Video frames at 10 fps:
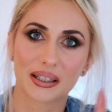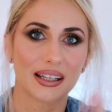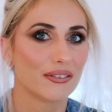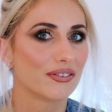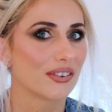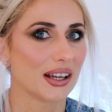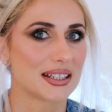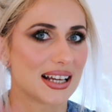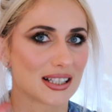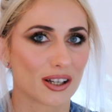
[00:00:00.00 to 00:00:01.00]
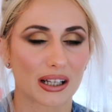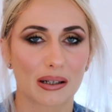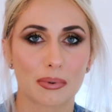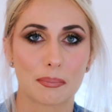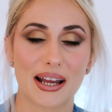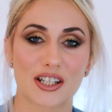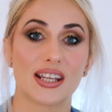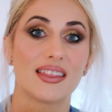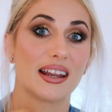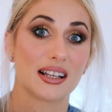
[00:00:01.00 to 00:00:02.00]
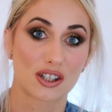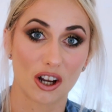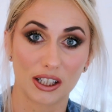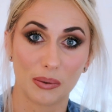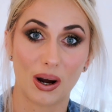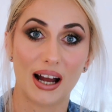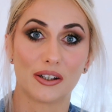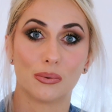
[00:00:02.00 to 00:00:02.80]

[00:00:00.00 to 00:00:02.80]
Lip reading: but if it does look a little bit patchy, that is totally why.